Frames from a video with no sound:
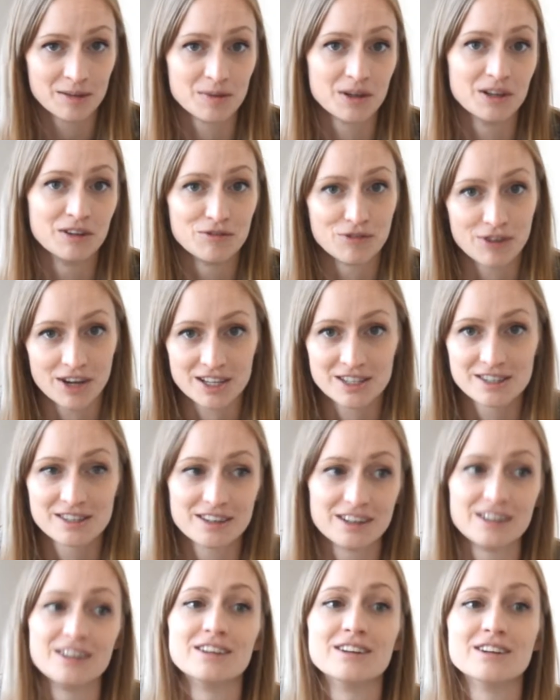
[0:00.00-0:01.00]
invest
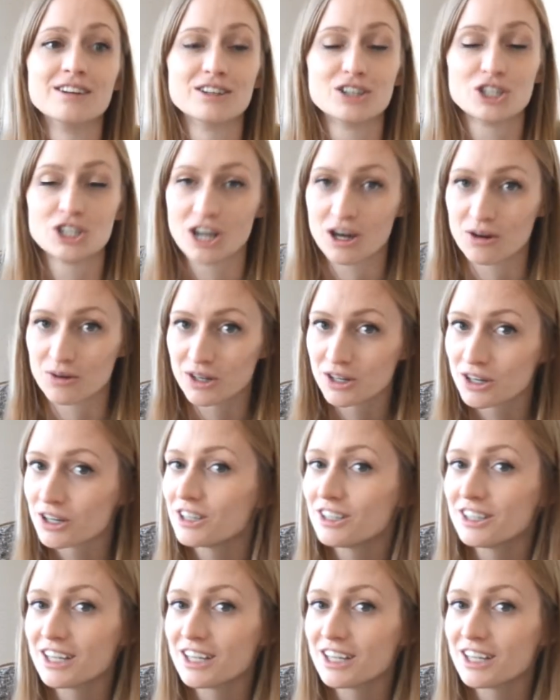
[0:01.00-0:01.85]
in shower curtain